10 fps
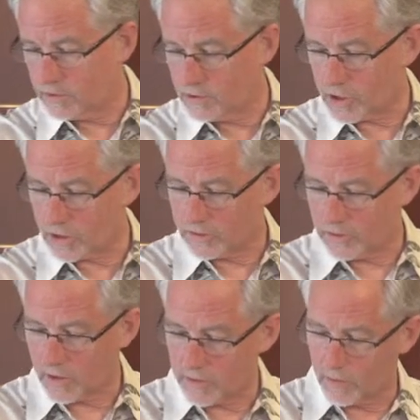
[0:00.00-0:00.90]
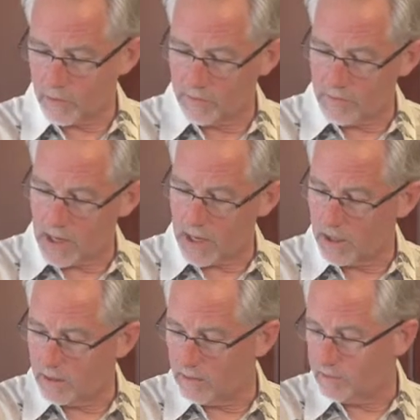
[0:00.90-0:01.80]
chicken stock that we
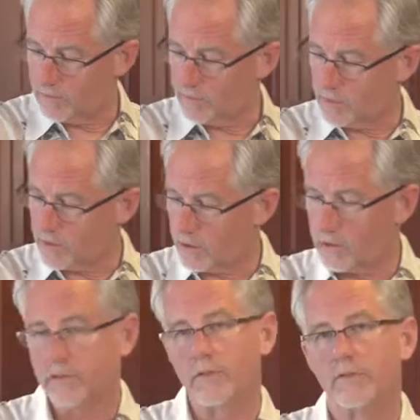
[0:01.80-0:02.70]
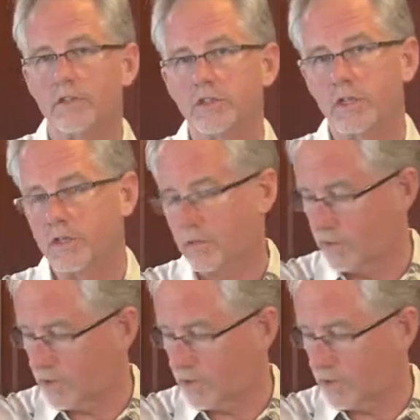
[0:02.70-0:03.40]
made from the carcass of a chicken that we'd